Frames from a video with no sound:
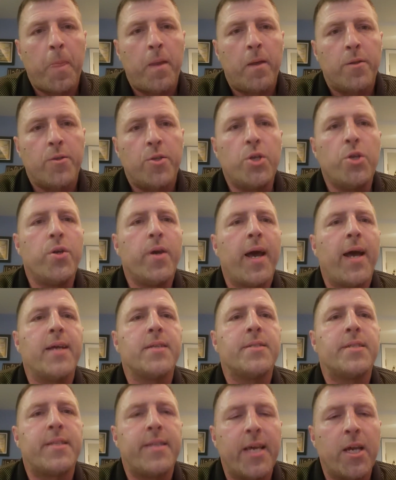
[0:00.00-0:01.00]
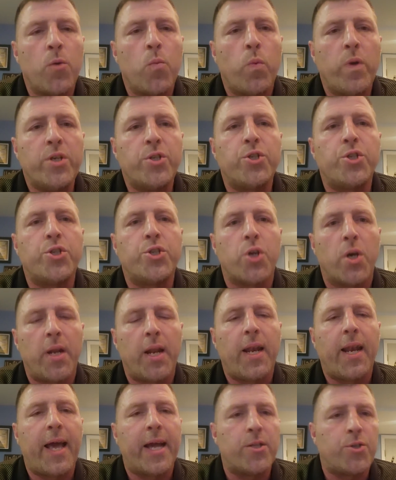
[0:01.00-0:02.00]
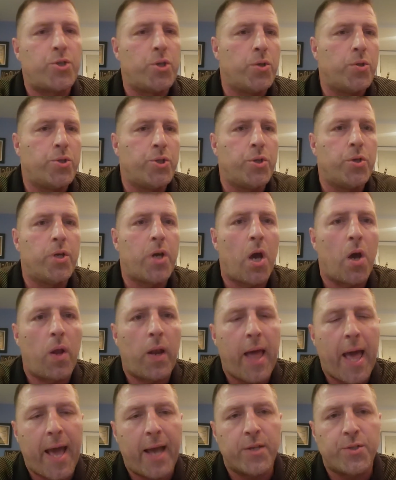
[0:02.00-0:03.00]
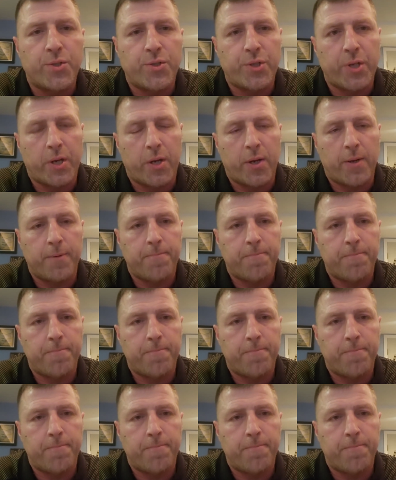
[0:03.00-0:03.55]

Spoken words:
do you guys think we should have let Juju go last year?